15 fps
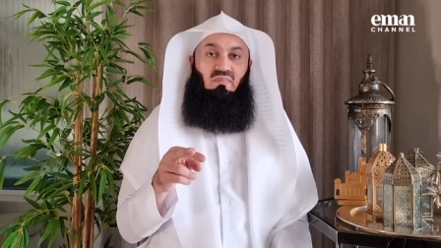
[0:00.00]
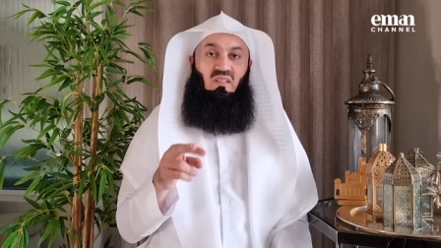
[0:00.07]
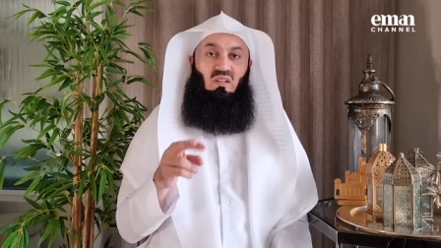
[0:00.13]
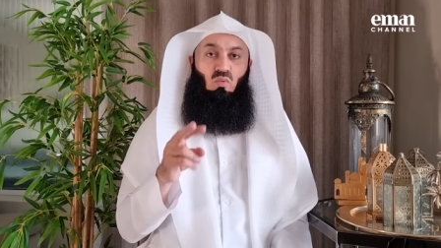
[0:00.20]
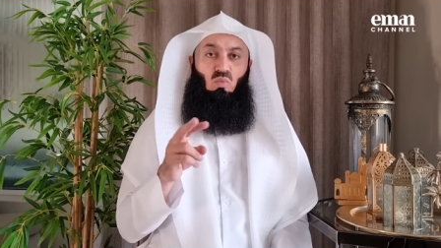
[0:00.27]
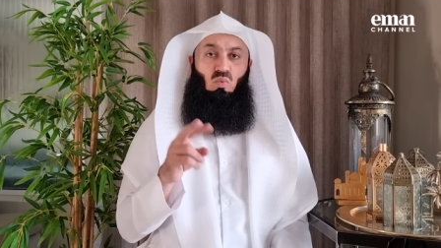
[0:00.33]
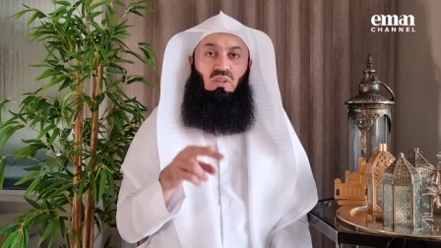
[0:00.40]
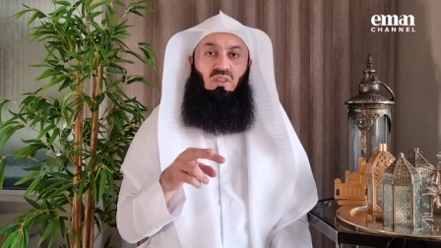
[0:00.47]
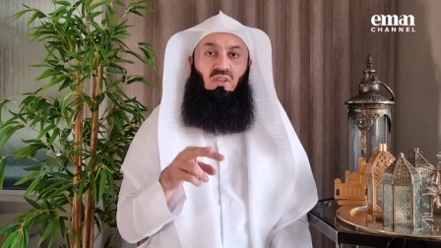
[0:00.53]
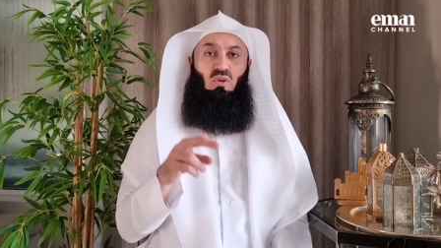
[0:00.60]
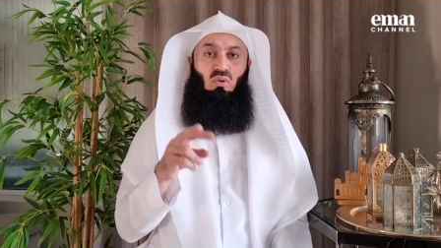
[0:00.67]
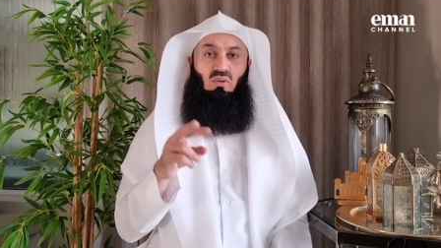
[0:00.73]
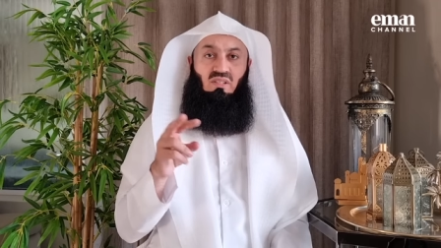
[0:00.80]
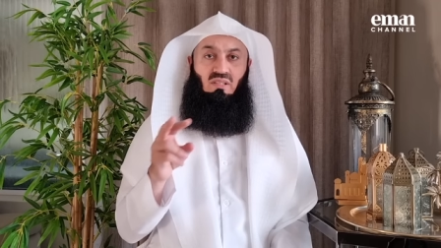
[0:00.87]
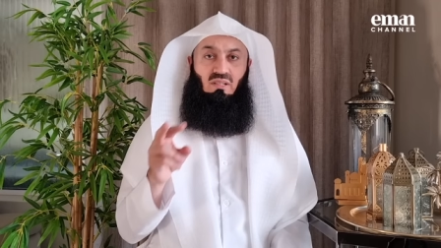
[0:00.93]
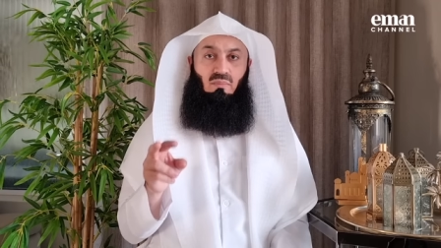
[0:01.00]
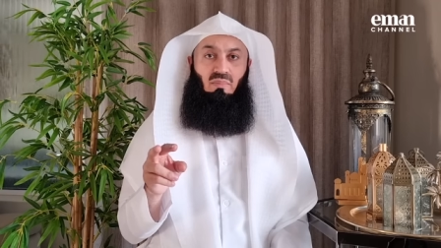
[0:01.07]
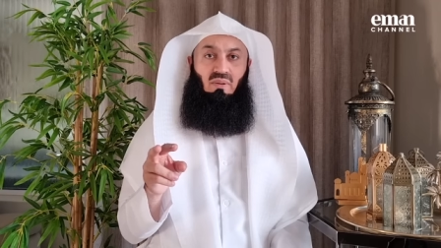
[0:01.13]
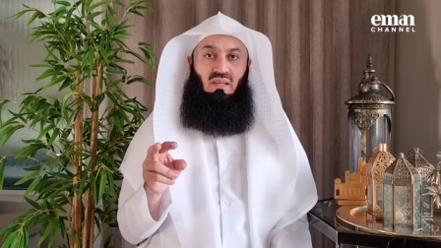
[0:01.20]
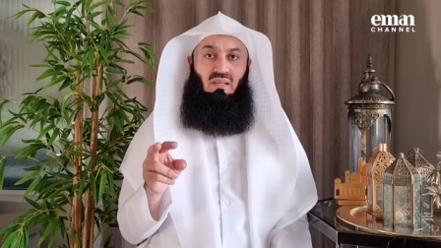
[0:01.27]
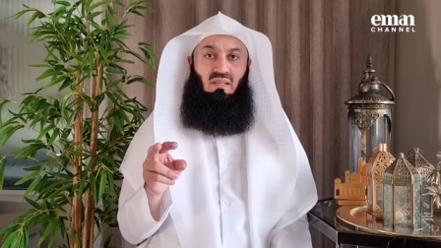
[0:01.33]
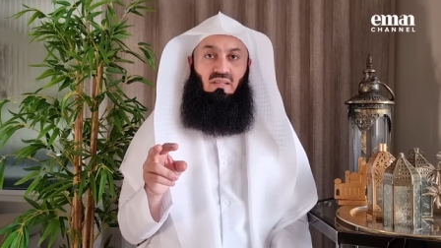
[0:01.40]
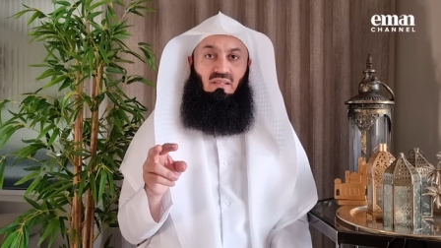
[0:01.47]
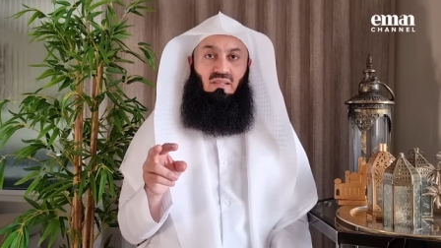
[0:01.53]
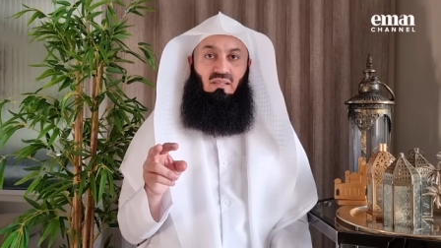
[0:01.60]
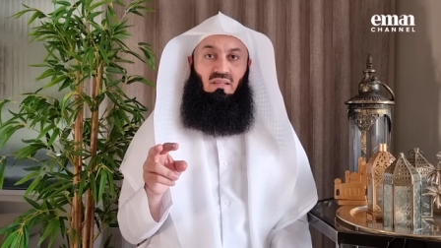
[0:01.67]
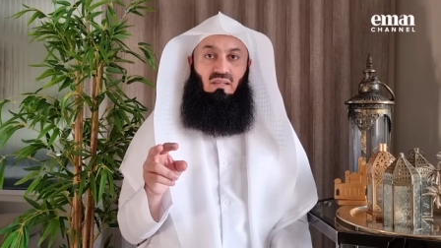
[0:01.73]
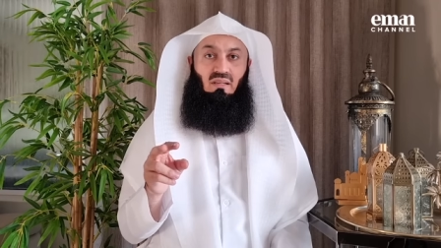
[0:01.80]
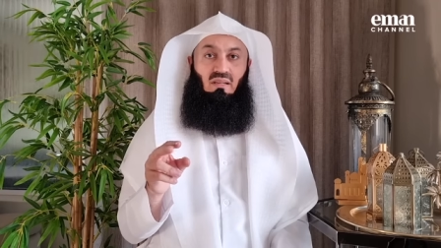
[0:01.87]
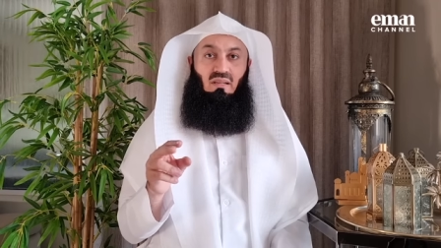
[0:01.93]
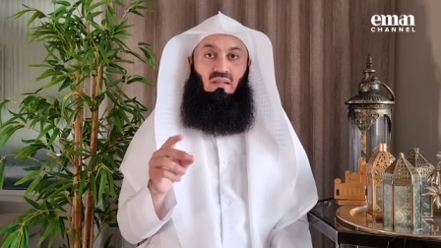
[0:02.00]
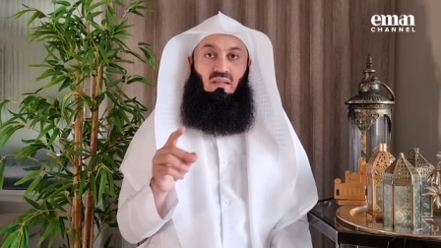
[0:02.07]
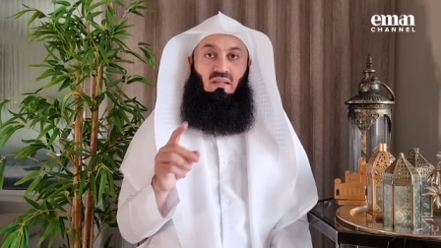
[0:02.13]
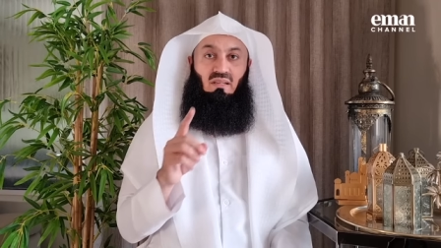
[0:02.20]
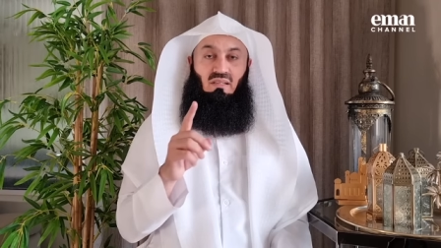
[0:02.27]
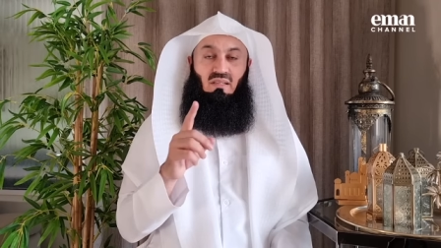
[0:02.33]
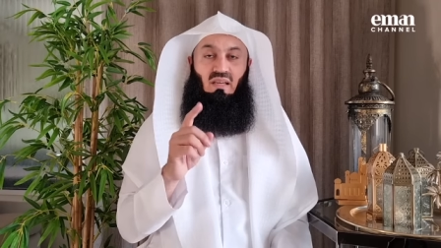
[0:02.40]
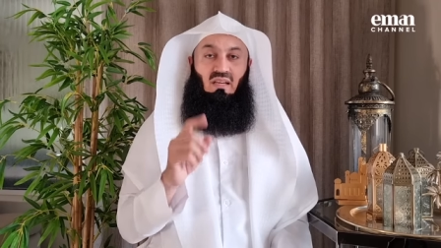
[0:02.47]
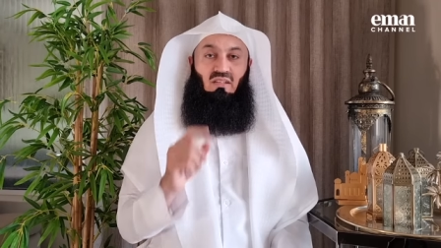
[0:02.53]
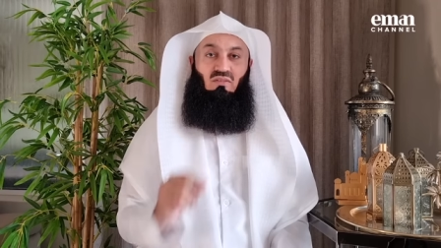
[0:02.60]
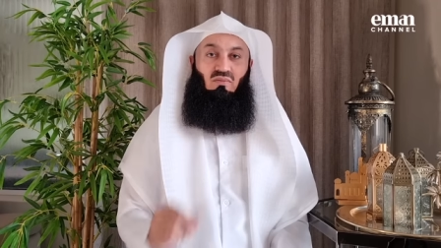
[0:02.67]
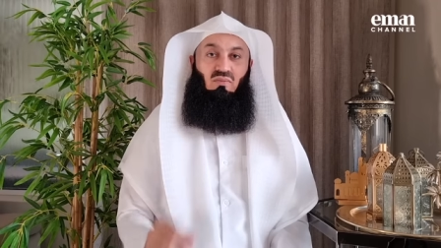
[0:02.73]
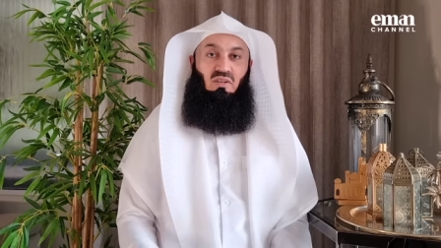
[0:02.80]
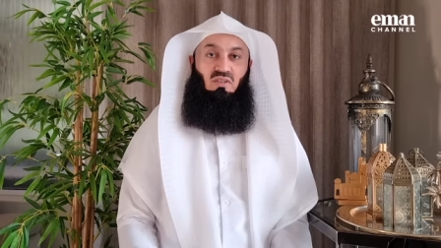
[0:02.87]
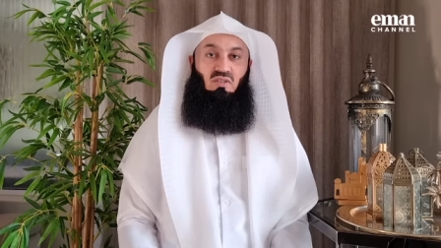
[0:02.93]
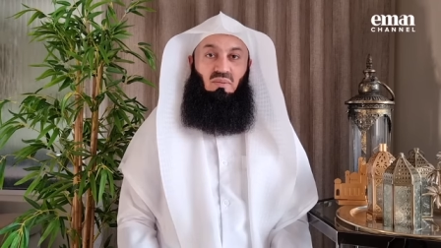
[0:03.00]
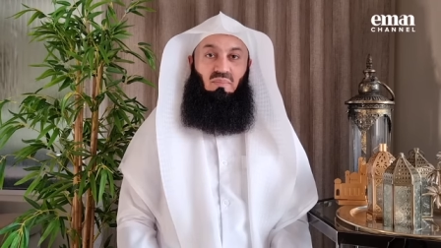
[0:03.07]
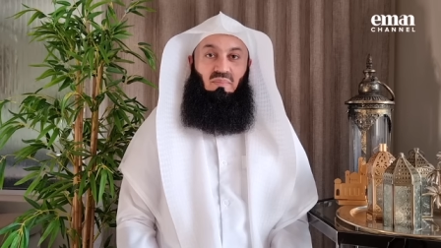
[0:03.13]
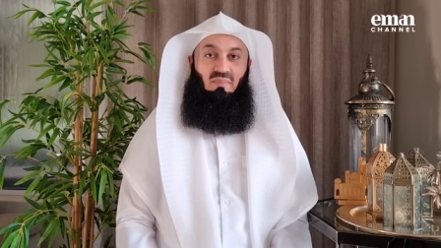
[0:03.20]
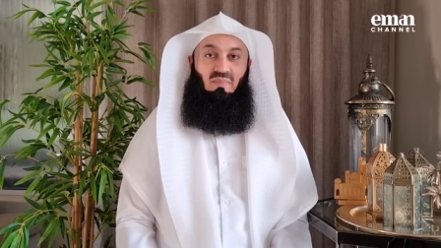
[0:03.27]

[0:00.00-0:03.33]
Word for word: with your siblings is an act of worship.